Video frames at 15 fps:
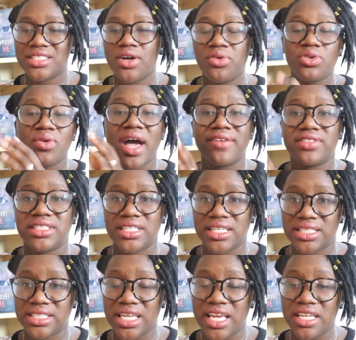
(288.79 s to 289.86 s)
So you have
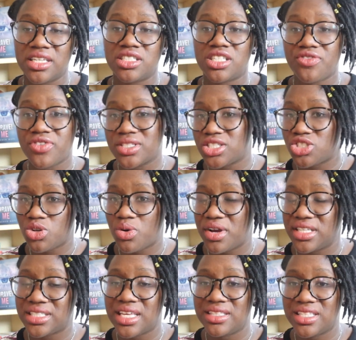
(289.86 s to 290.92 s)
16 different
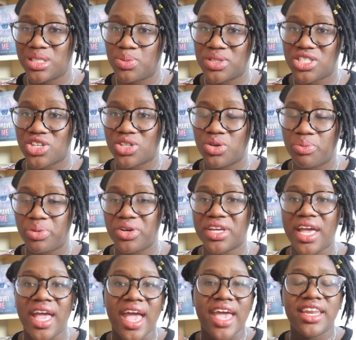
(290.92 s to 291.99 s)
stories in this particular book,